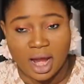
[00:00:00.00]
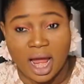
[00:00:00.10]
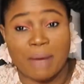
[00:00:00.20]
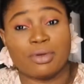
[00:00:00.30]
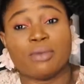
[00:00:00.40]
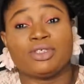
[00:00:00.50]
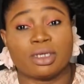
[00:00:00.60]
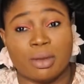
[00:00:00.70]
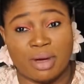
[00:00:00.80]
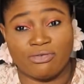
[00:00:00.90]
I'm gonna be
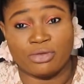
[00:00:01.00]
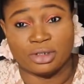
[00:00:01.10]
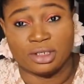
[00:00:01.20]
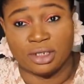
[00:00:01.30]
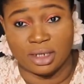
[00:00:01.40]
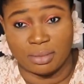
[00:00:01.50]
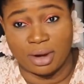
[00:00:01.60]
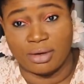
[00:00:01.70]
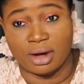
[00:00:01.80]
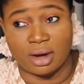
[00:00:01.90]
talking about my first year in
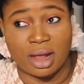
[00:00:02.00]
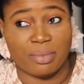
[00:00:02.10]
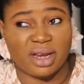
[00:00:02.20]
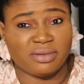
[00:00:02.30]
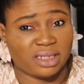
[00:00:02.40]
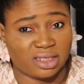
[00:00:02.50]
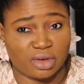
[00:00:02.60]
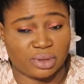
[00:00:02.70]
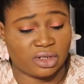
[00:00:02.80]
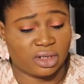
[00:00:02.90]
America, and I believe she's gonna
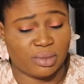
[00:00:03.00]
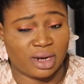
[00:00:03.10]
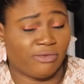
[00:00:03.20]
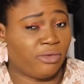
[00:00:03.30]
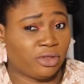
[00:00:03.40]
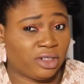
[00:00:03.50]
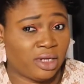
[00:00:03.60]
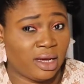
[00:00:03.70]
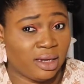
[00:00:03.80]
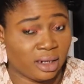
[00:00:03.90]
be talking about her first
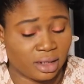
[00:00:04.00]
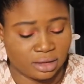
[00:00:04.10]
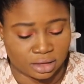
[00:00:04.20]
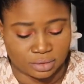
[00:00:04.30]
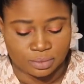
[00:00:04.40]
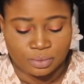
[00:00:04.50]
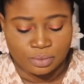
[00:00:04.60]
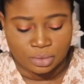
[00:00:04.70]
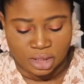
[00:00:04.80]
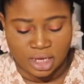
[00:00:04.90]
year in London.
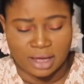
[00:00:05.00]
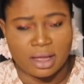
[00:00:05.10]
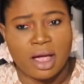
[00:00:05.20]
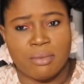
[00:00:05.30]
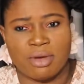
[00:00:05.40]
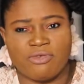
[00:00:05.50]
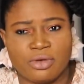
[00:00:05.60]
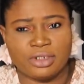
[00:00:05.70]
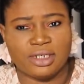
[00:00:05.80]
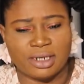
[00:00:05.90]
Yeah, my
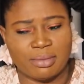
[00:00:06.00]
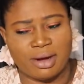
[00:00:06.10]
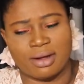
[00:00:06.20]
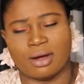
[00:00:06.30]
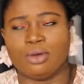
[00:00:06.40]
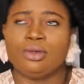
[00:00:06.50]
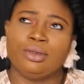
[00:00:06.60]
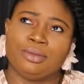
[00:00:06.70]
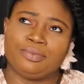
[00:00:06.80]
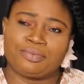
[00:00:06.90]
first year in America.
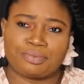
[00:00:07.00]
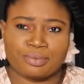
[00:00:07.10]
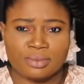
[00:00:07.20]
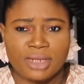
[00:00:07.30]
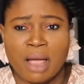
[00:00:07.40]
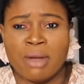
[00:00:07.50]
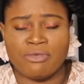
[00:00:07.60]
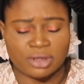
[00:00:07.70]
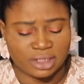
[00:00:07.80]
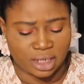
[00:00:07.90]
My
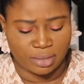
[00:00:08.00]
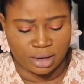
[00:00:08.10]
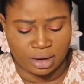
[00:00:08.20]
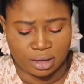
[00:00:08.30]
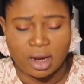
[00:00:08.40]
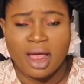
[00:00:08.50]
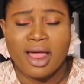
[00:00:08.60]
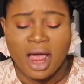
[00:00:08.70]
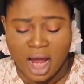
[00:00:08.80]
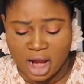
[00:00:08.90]
first year in America.
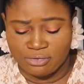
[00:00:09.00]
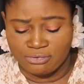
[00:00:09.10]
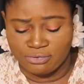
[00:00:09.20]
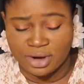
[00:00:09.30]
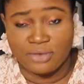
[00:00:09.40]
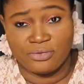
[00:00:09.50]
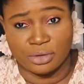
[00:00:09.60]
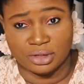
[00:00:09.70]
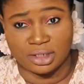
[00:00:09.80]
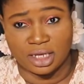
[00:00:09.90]
Our very
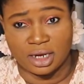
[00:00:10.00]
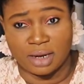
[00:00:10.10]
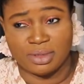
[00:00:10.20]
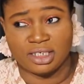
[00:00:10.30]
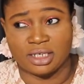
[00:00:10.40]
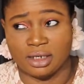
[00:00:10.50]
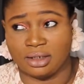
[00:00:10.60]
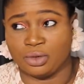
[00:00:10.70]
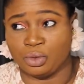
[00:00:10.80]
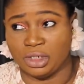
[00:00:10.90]
first day, let me
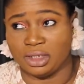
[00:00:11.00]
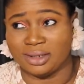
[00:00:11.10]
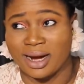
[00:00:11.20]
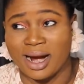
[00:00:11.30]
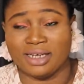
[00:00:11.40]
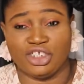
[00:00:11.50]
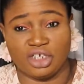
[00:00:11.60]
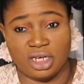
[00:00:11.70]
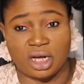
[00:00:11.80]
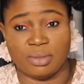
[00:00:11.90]
start with our
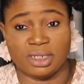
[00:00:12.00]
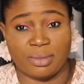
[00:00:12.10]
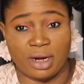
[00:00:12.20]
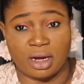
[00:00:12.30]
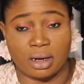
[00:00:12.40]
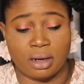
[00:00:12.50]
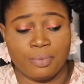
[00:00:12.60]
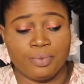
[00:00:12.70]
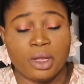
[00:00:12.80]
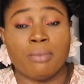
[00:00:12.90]
journey coming to America.
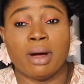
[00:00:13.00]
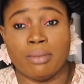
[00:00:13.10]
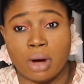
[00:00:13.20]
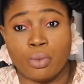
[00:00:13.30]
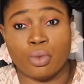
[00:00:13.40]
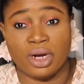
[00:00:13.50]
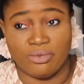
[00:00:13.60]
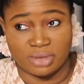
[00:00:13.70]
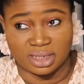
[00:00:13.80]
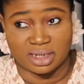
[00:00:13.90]
My mom won a
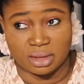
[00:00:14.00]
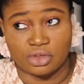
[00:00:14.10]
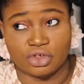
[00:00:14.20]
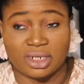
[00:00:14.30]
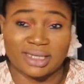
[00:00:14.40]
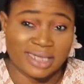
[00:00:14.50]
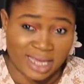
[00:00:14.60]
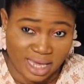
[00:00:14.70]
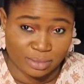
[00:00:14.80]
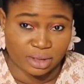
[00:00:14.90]
visa lottery, that's how I
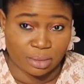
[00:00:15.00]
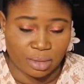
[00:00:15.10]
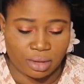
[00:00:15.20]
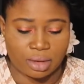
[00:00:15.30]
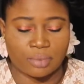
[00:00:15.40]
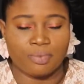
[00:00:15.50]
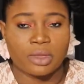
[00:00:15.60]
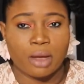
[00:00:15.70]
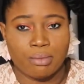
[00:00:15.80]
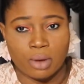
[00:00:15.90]
came to America.
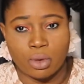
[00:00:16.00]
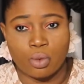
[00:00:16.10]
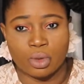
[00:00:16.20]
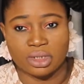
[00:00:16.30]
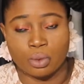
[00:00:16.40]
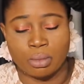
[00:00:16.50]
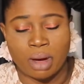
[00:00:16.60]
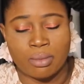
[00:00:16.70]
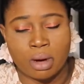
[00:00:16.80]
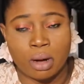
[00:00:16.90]
My mom
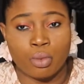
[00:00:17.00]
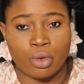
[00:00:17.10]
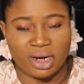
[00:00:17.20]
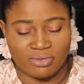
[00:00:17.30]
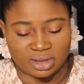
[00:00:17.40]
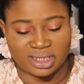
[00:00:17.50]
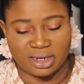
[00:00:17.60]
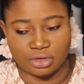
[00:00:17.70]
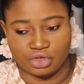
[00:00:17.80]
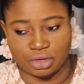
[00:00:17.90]
won a visa
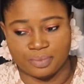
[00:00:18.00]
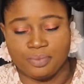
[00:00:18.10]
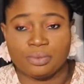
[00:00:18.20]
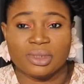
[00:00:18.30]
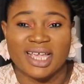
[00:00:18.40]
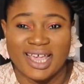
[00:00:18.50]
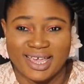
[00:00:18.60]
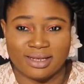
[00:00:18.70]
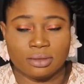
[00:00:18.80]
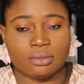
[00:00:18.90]
lottery,
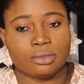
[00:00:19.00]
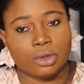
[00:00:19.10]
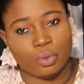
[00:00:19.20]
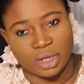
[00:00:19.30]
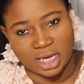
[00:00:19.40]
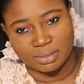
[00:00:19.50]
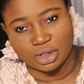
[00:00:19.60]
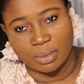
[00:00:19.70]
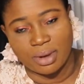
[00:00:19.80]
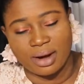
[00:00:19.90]
and we came
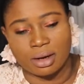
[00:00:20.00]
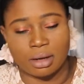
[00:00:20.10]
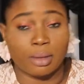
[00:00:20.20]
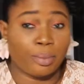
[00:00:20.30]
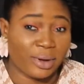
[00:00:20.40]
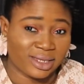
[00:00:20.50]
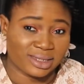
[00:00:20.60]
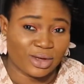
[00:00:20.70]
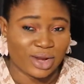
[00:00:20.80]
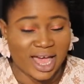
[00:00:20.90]
to America. Praise
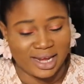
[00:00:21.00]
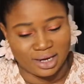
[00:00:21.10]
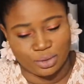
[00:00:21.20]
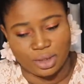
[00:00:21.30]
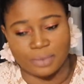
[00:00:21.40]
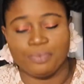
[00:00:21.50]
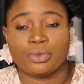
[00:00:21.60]
God, hallelujah.